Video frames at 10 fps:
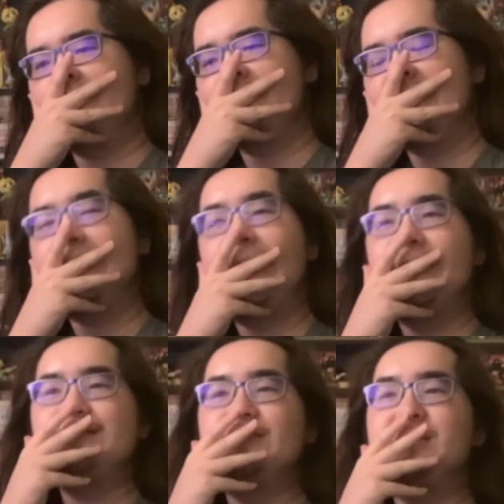See, I
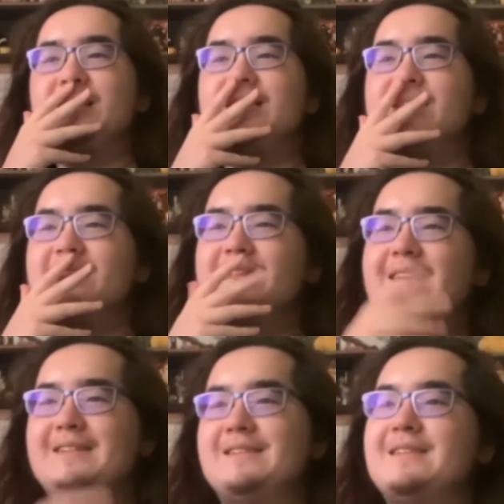have so many
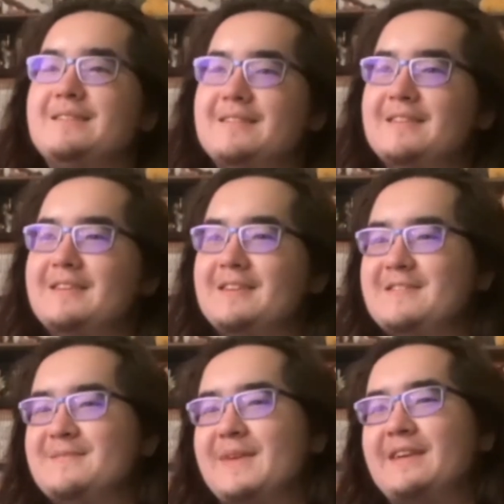ideas,
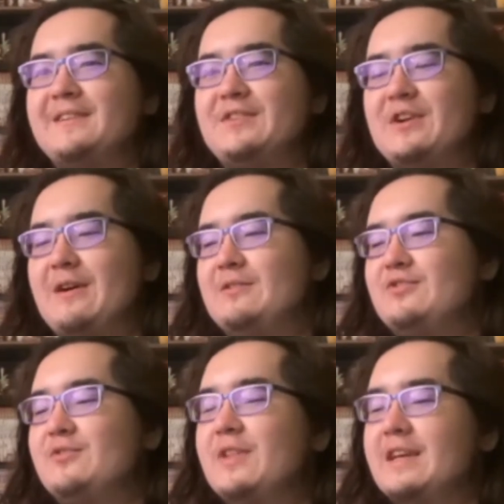but I don't even know how
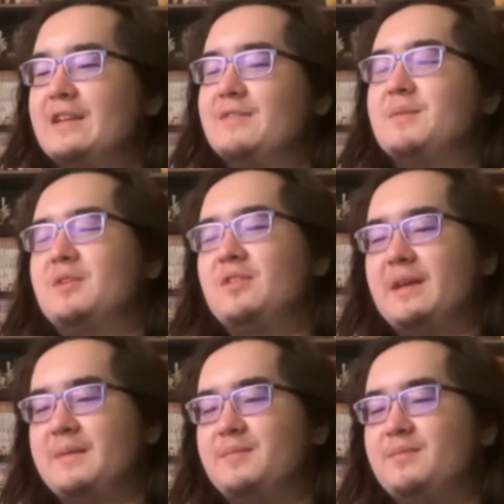true they could even
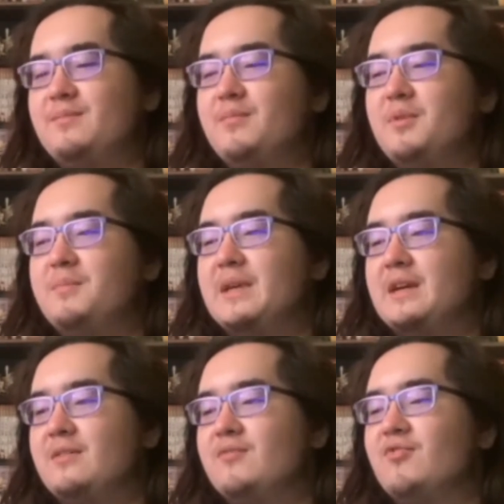like be
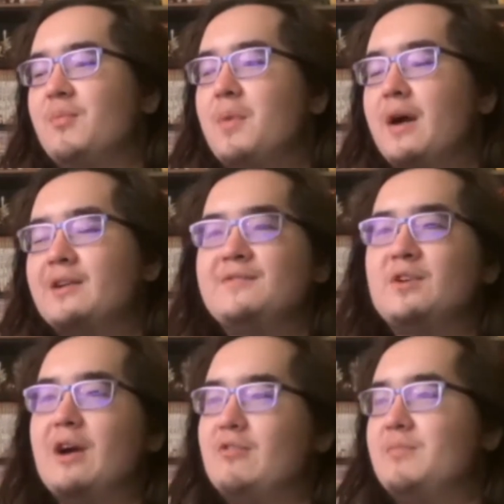remote. I don't even know
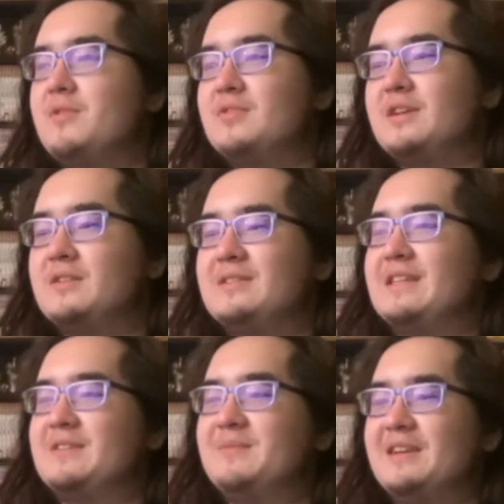how remotely close they
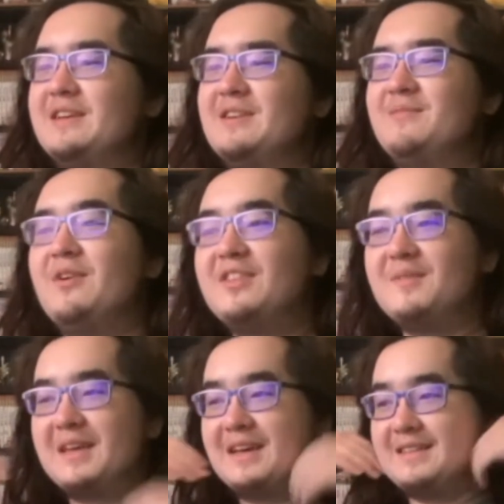could be. Mostly
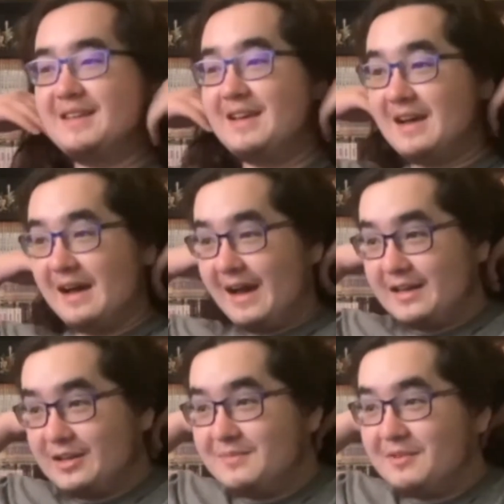because I
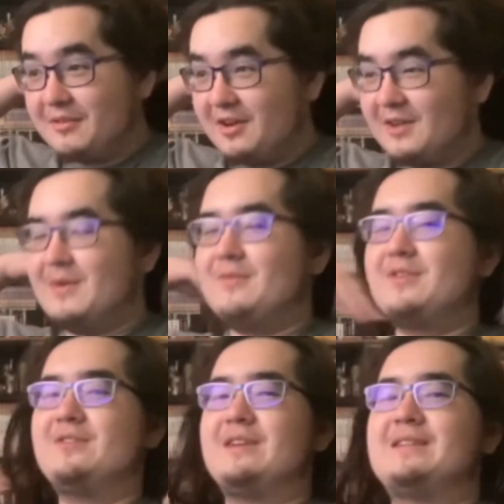could be wrong about what
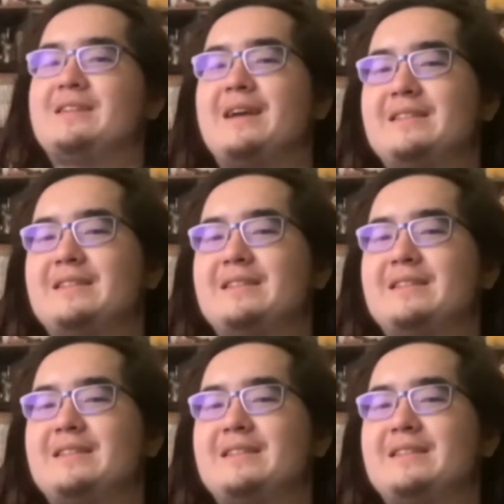her exact